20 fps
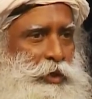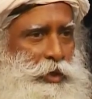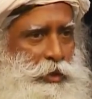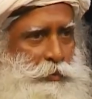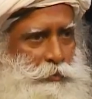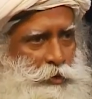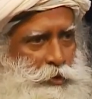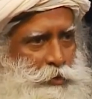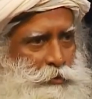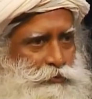
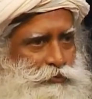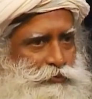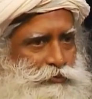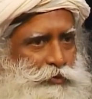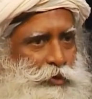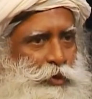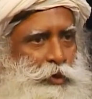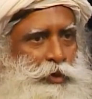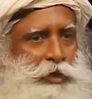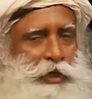It must
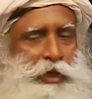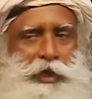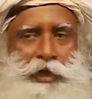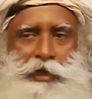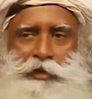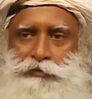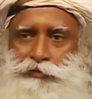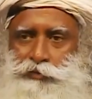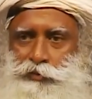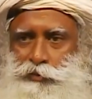float
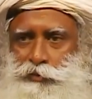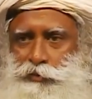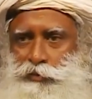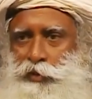ahead of you.